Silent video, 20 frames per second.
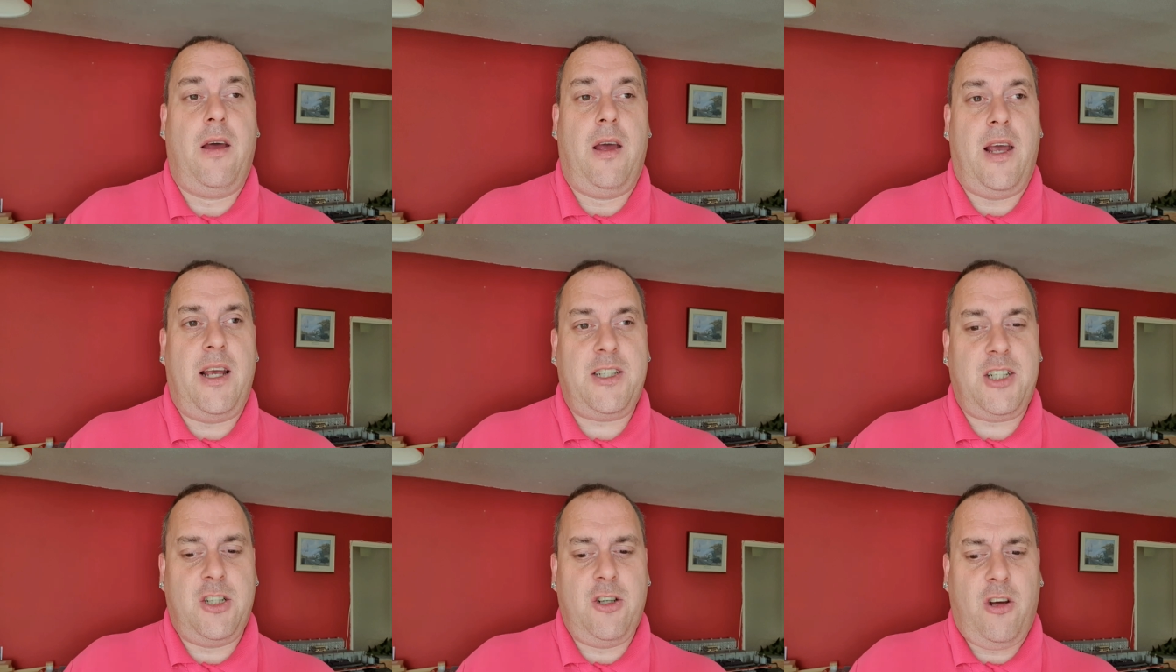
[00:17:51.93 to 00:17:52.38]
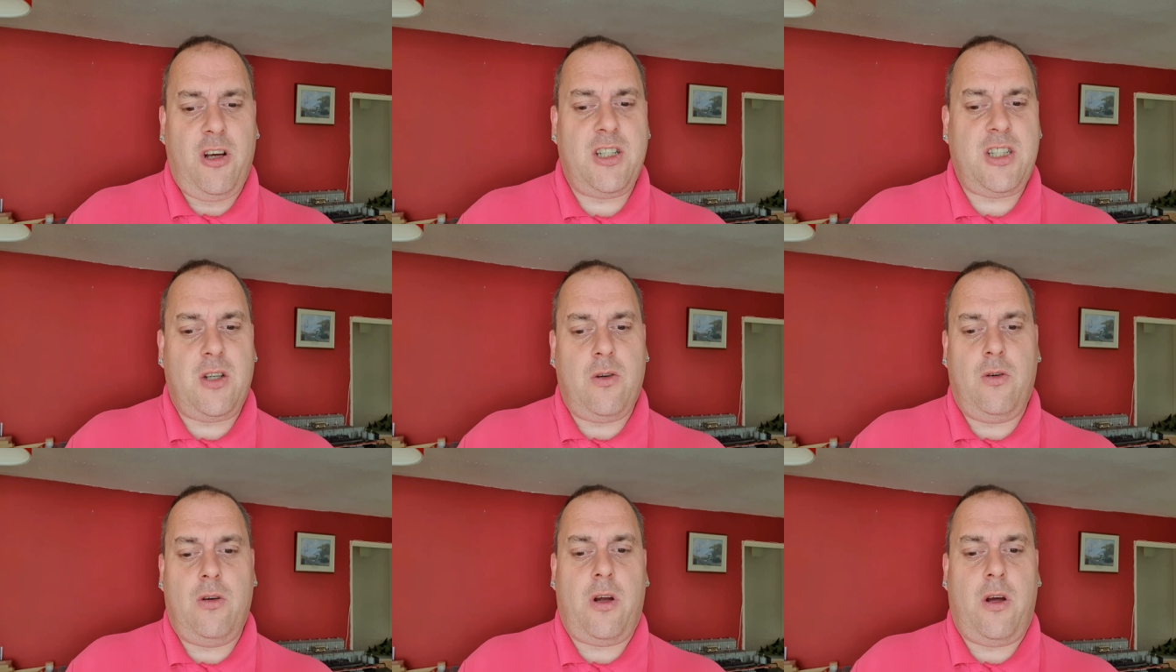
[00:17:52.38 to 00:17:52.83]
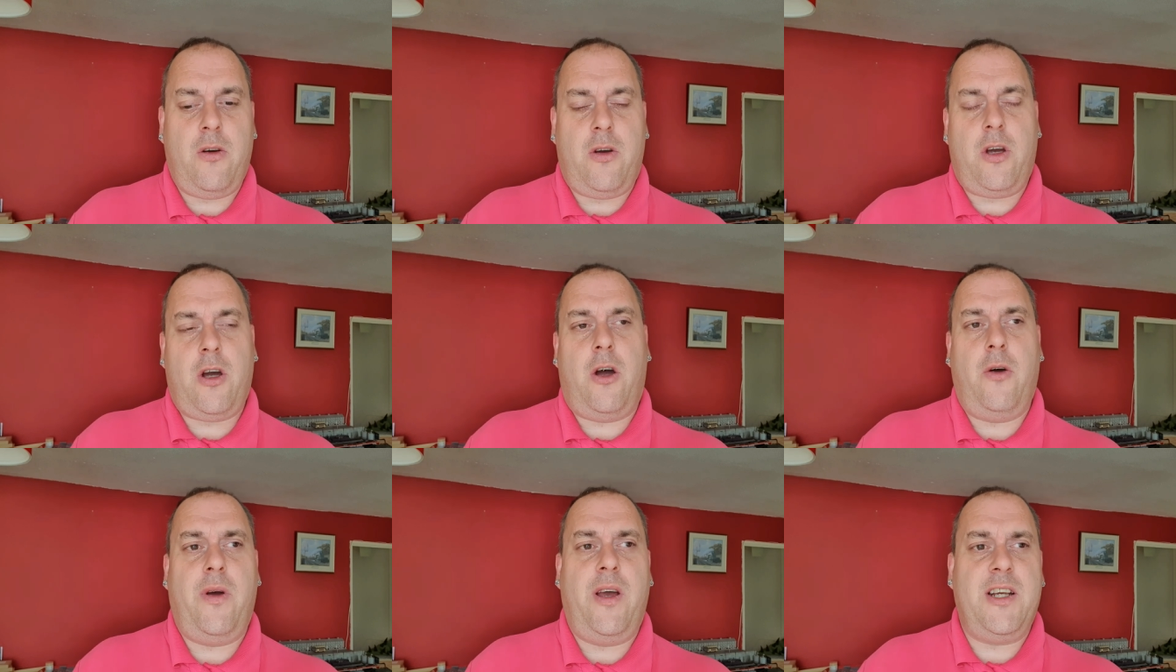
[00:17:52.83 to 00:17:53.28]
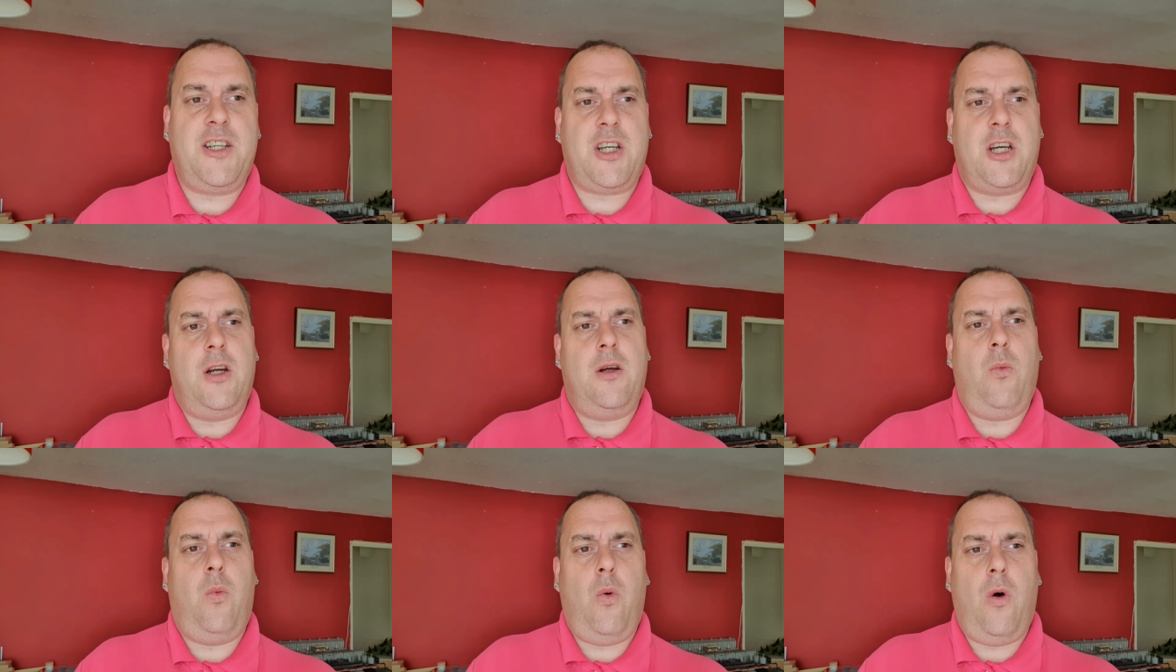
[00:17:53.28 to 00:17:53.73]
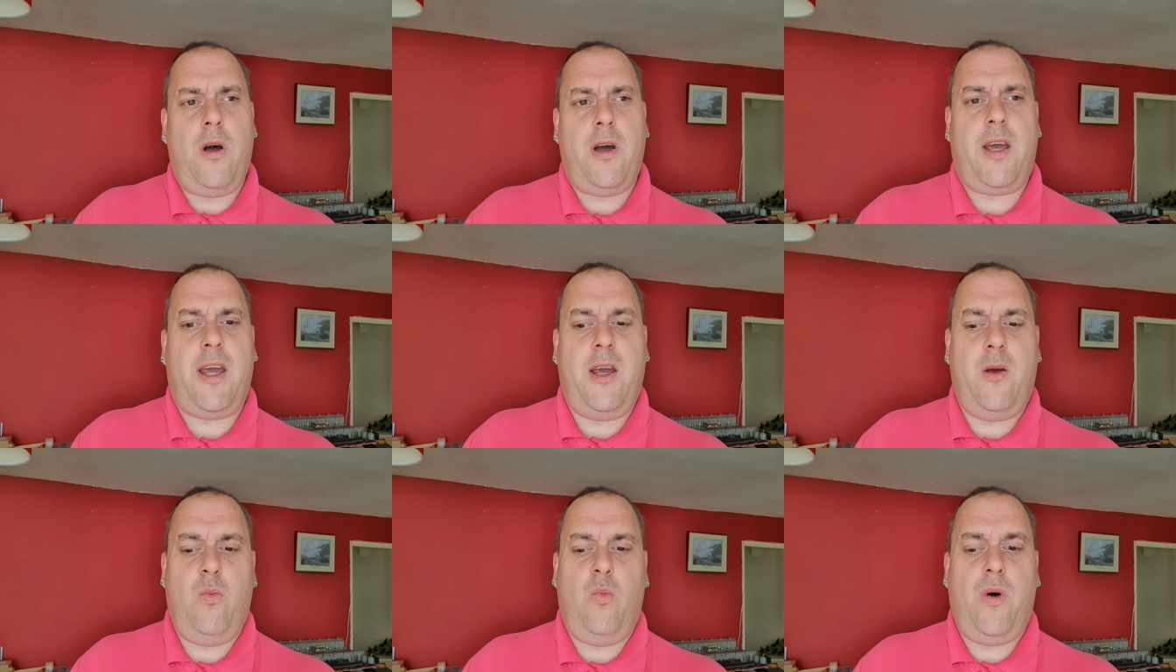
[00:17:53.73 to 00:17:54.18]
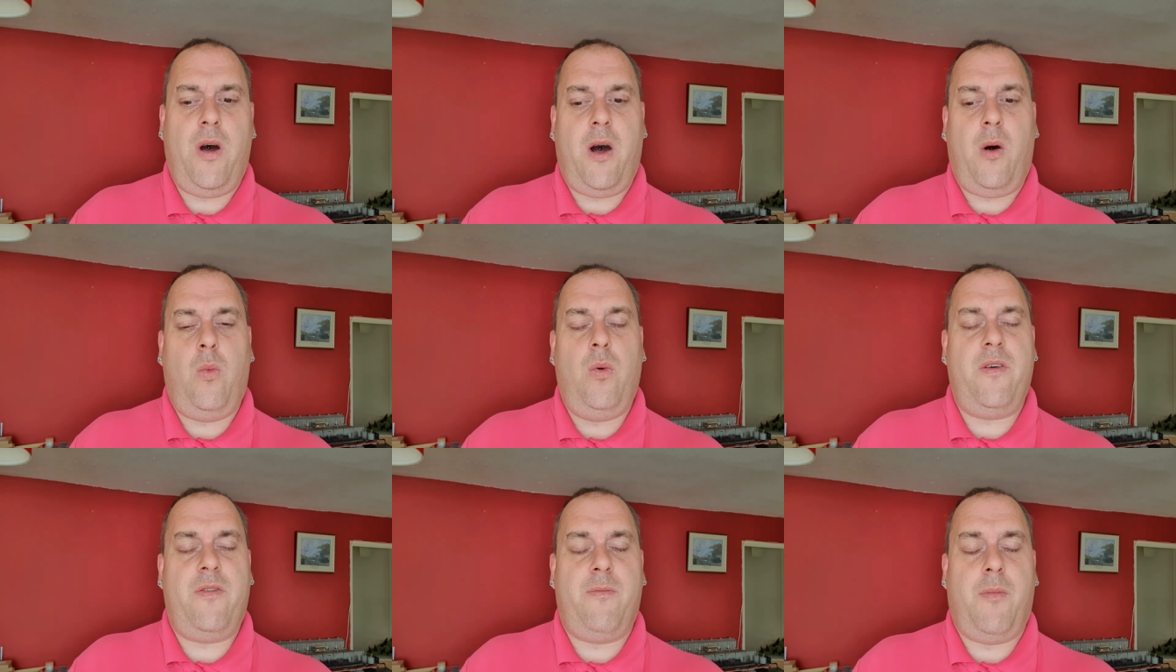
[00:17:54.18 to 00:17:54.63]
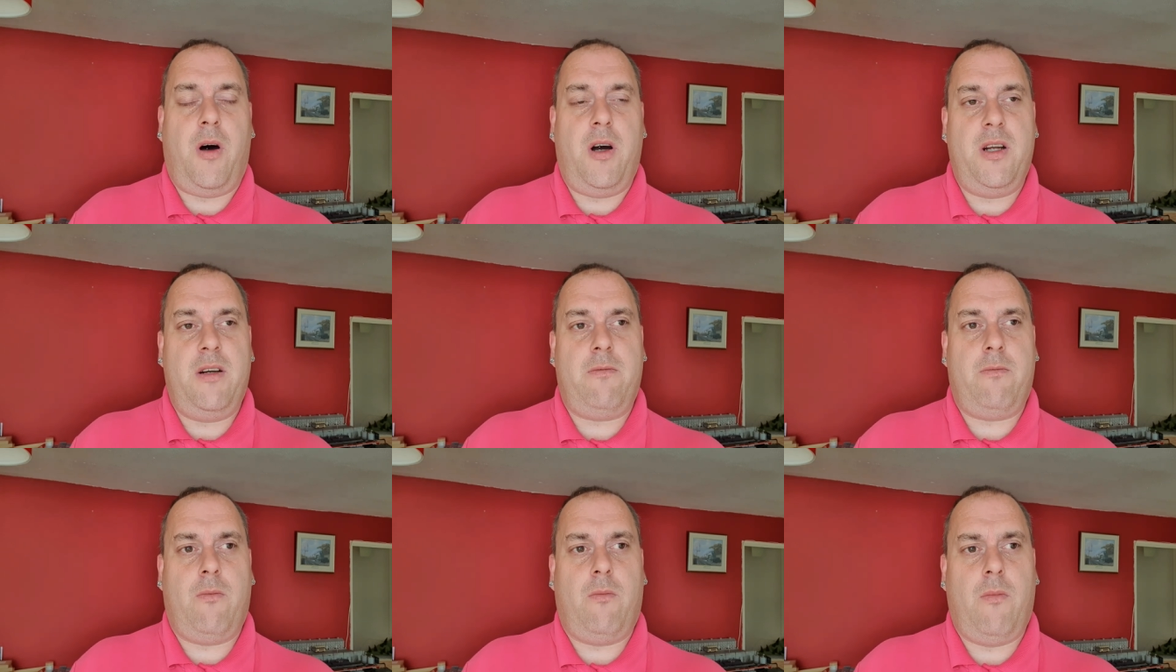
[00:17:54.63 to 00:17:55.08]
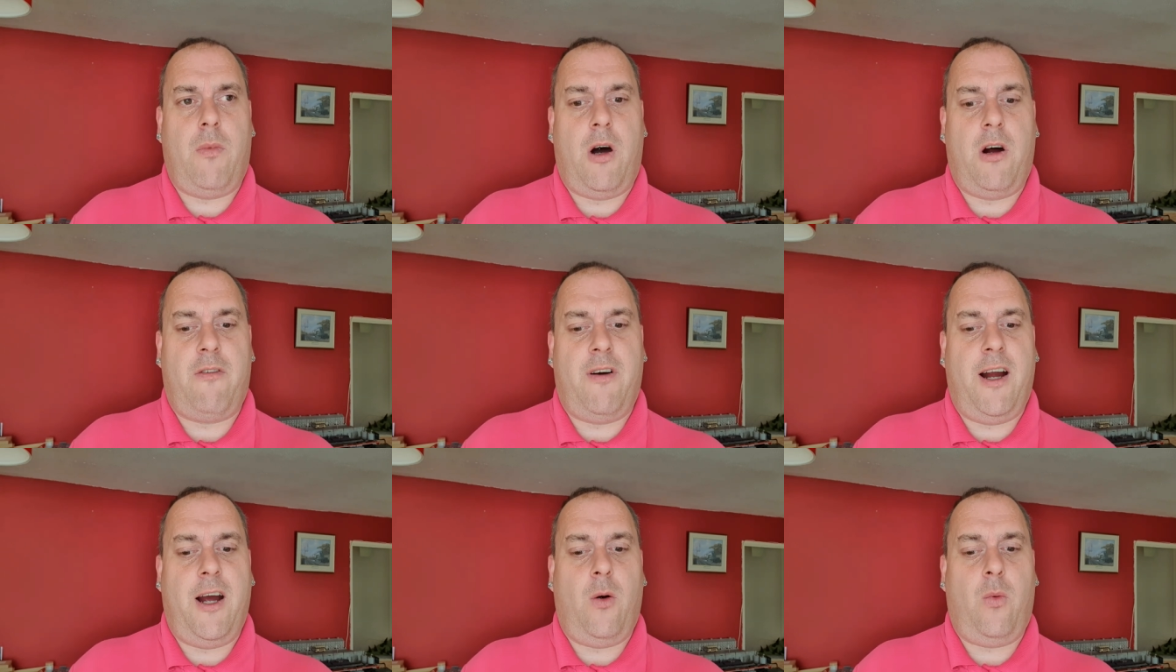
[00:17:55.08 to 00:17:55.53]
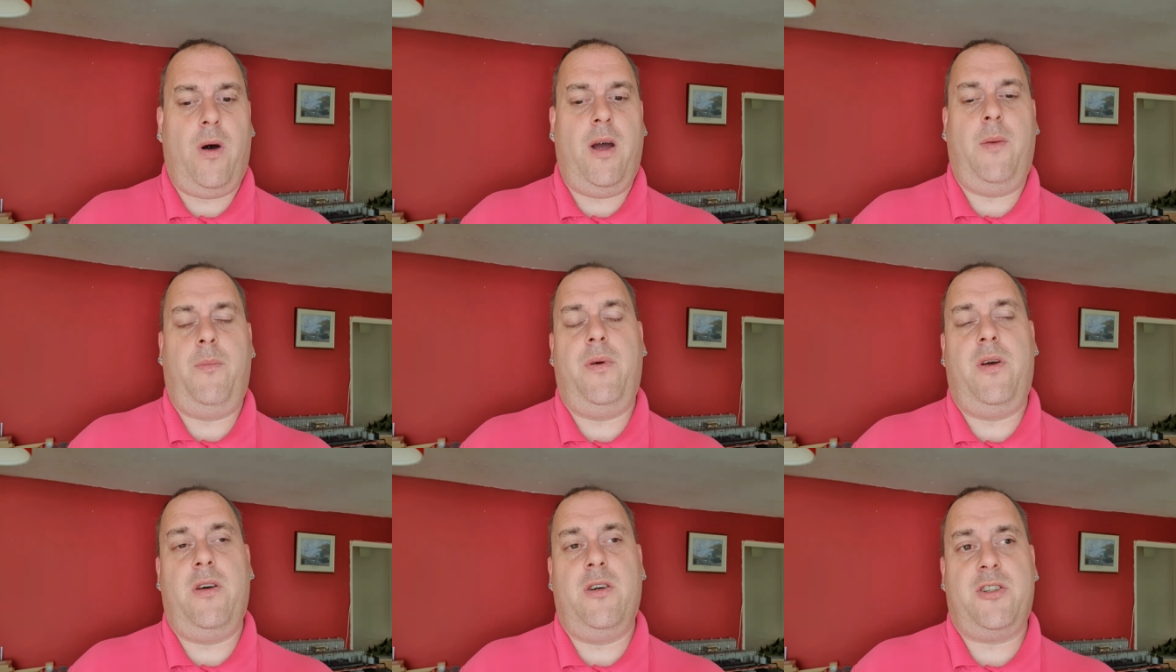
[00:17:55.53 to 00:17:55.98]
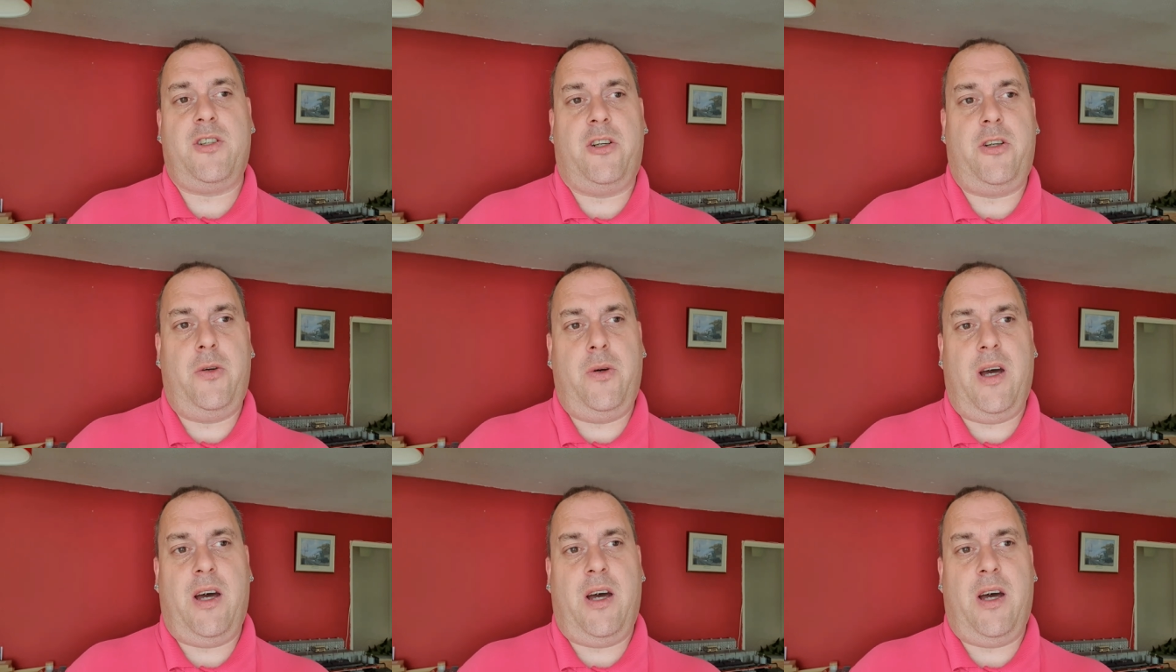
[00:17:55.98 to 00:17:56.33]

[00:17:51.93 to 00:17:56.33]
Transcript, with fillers: It's a nice little loco. It's going to work in well with my railway because I do